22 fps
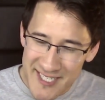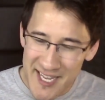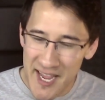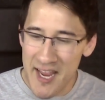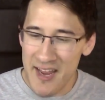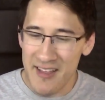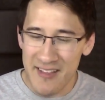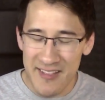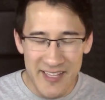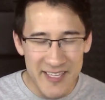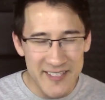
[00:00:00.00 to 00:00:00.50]

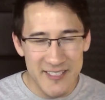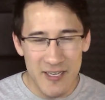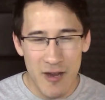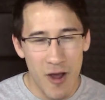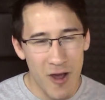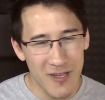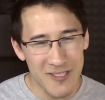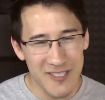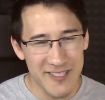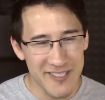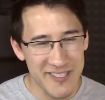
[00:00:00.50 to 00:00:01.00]
taken these
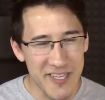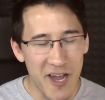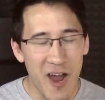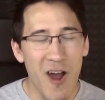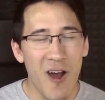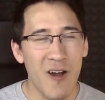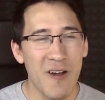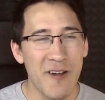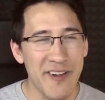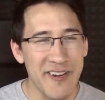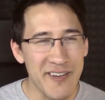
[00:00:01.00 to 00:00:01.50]
causes to
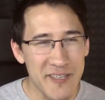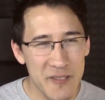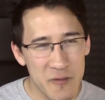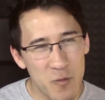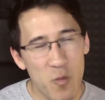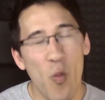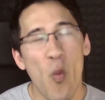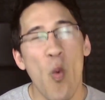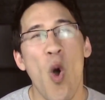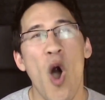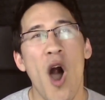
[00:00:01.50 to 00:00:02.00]
heart and is
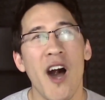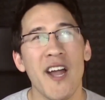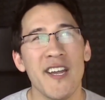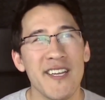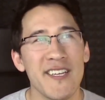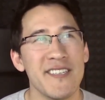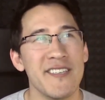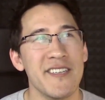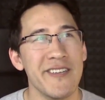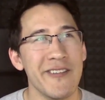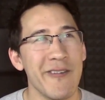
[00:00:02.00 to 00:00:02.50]

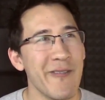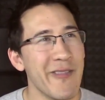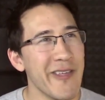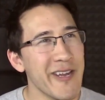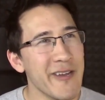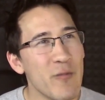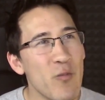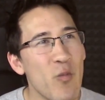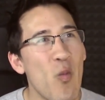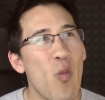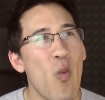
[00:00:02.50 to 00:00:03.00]
wanting to do
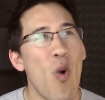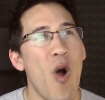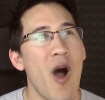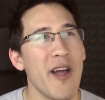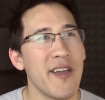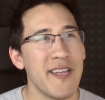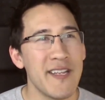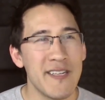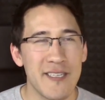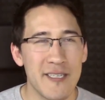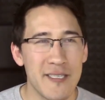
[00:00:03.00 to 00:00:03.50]
that and
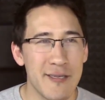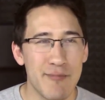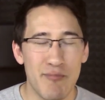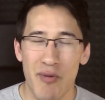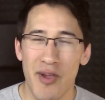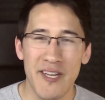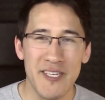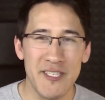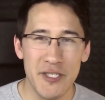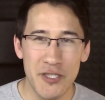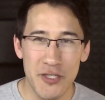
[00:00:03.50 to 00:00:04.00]
wanting to
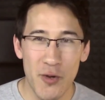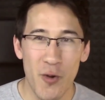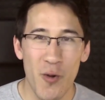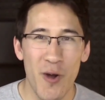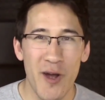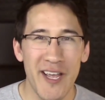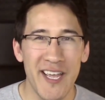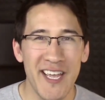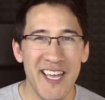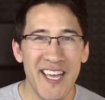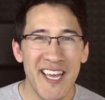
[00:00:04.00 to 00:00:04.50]
spread
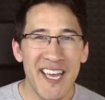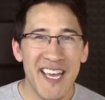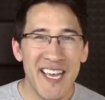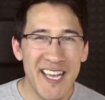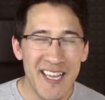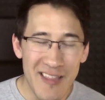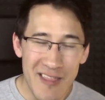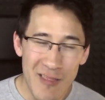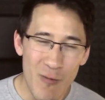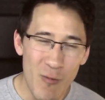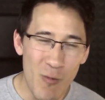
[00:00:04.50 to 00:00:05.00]
joy
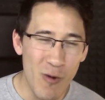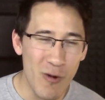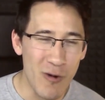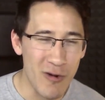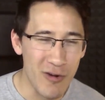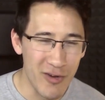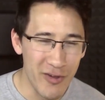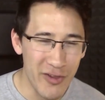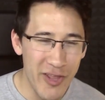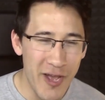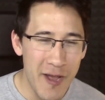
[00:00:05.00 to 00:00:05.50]
in the
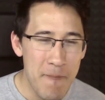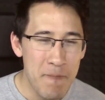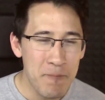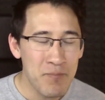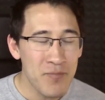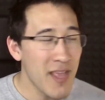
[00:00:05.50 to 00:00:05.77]
world.